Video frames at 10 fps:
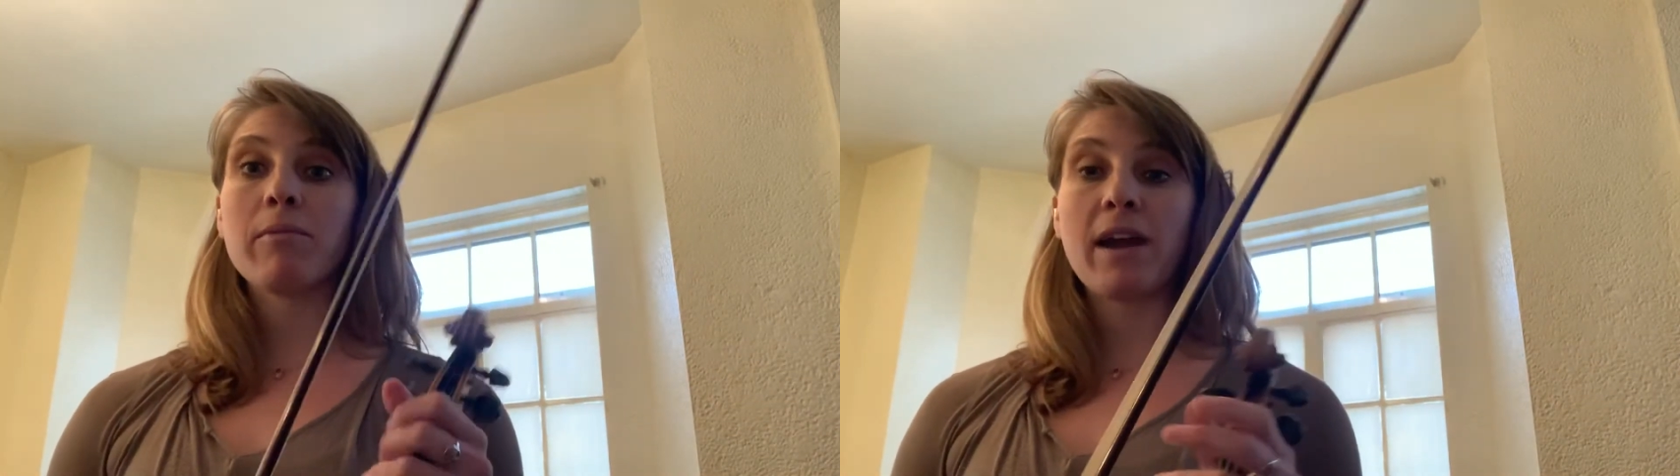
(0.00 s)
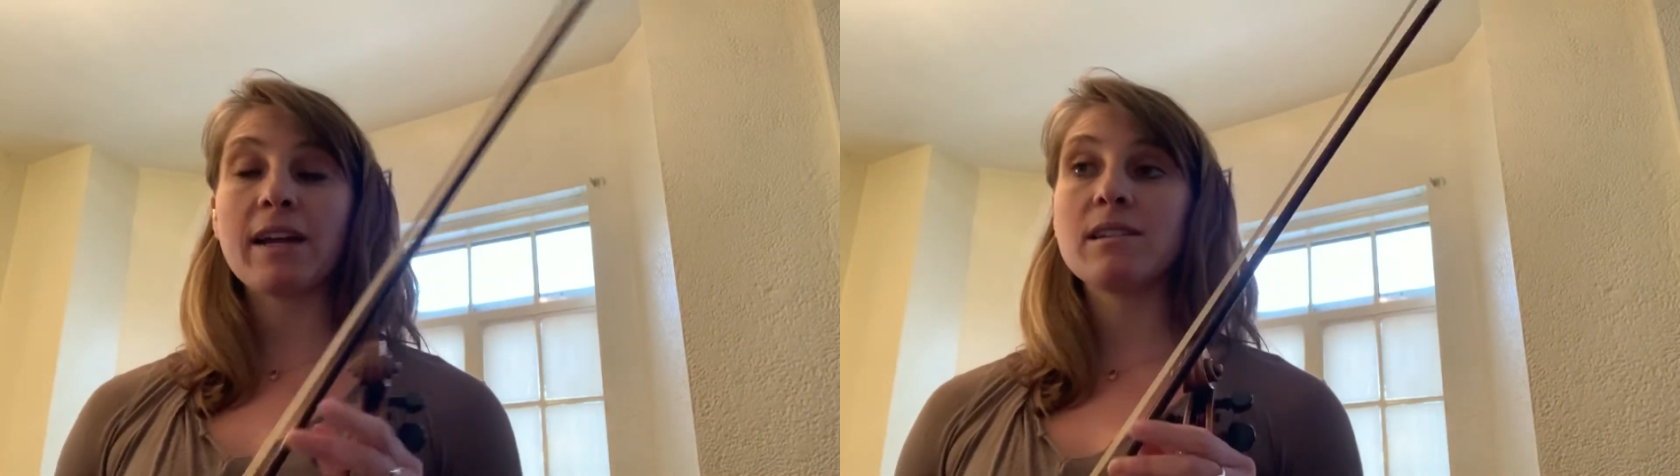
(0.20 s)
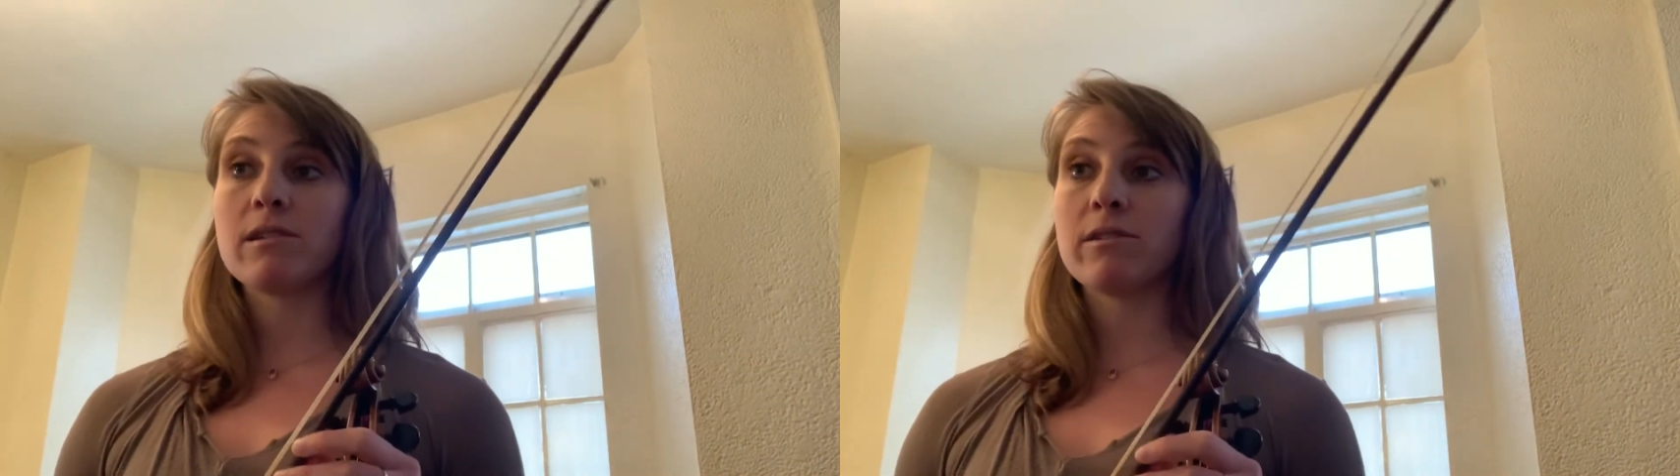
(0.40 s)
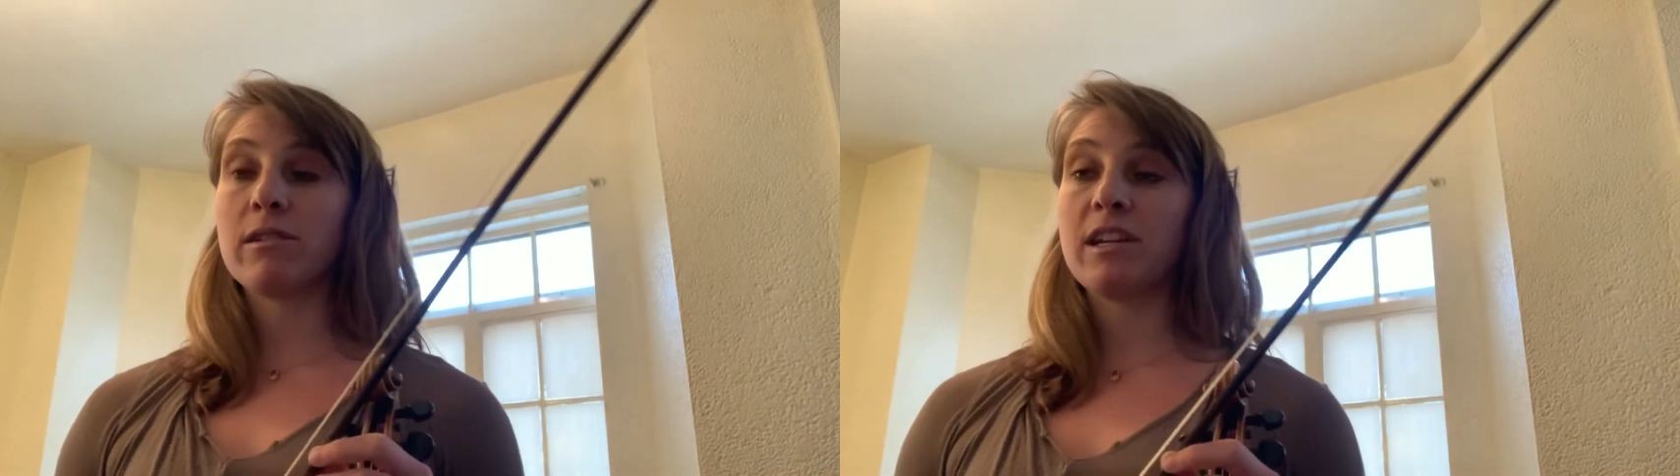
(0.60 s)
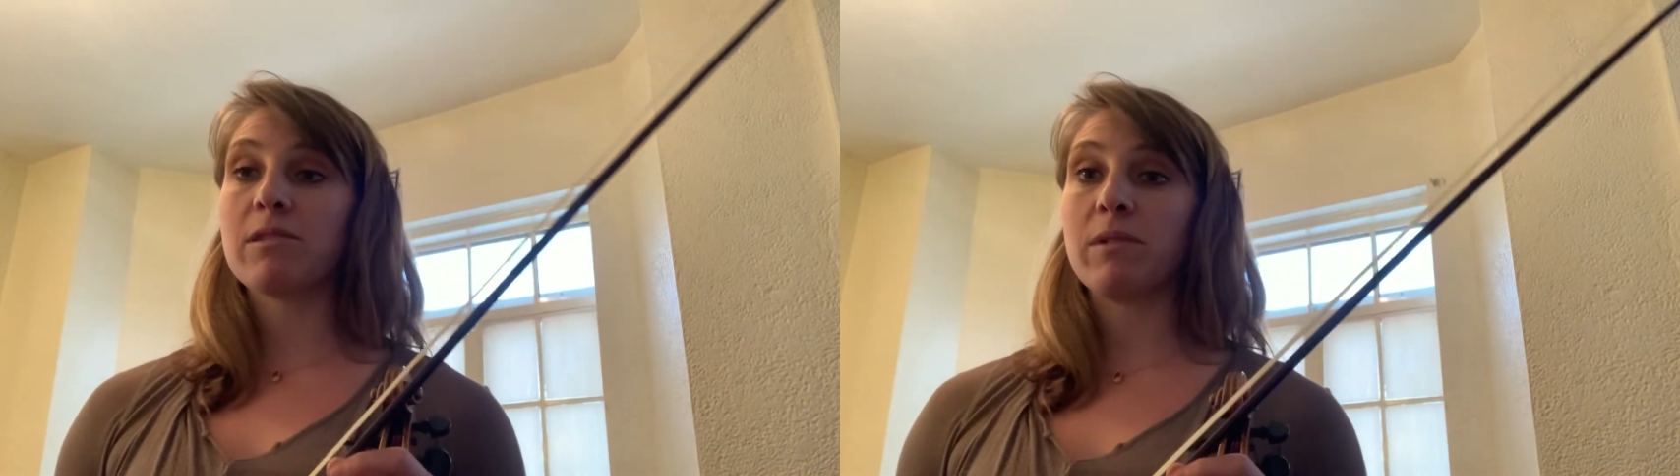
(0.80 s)
and practice your
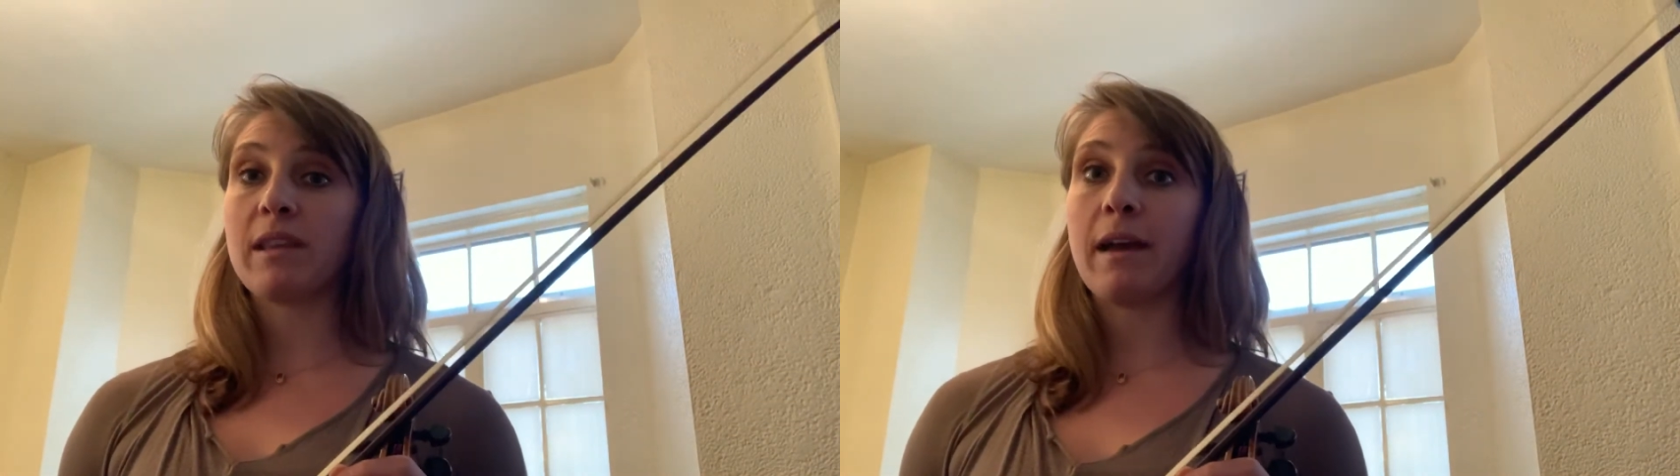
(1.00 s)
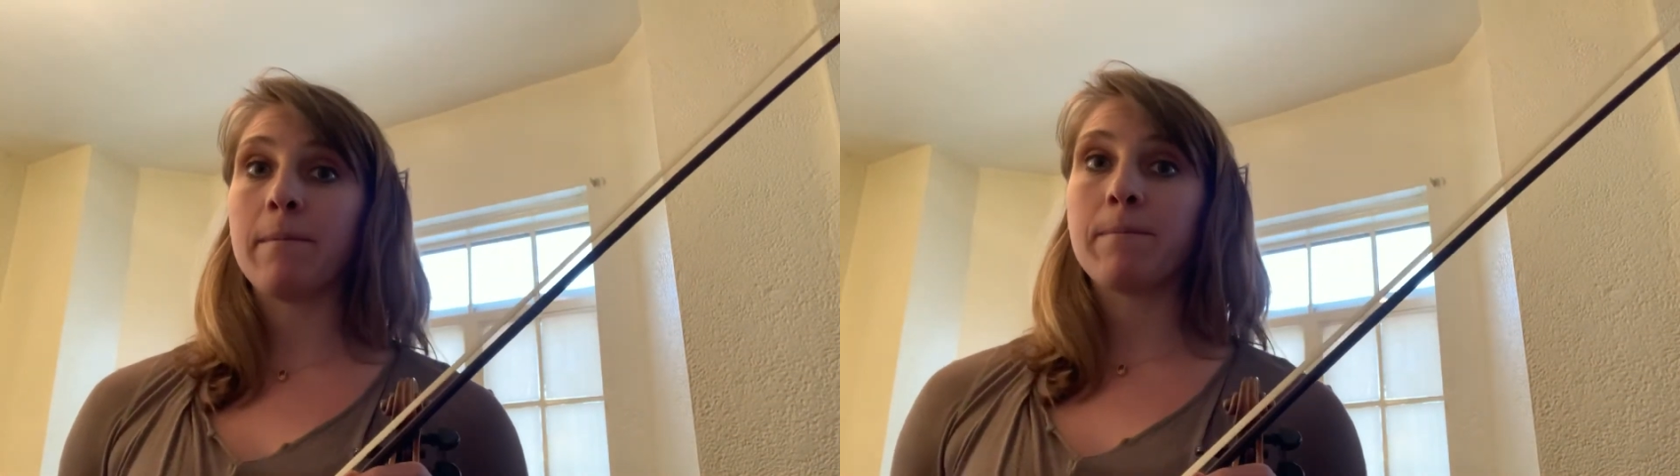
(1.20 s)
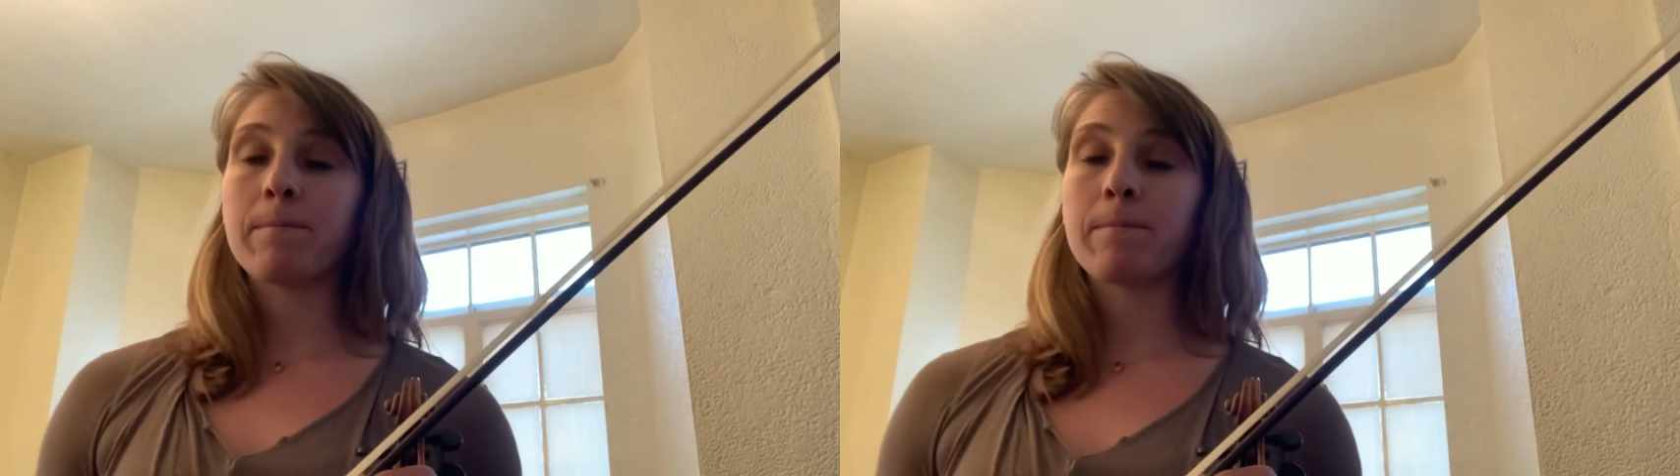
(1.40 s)
intonation with that.